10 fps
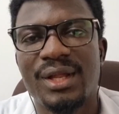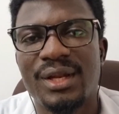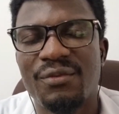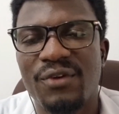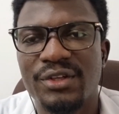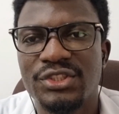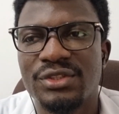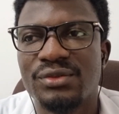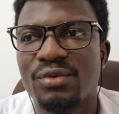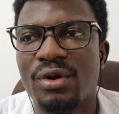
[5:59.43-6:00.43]
The
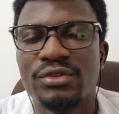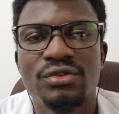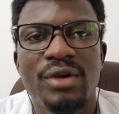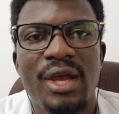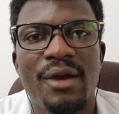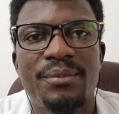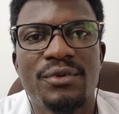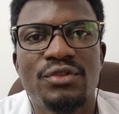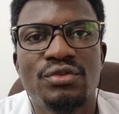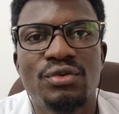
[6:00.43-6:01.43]
functions will also help
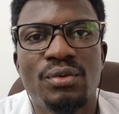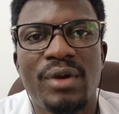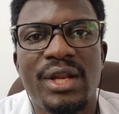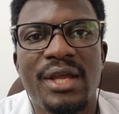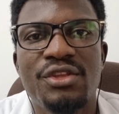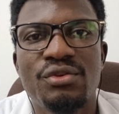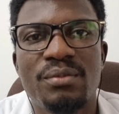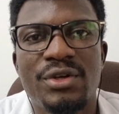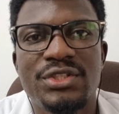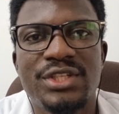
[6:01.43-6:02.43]
you to know whether you
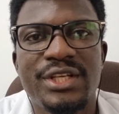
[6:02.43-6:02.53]
must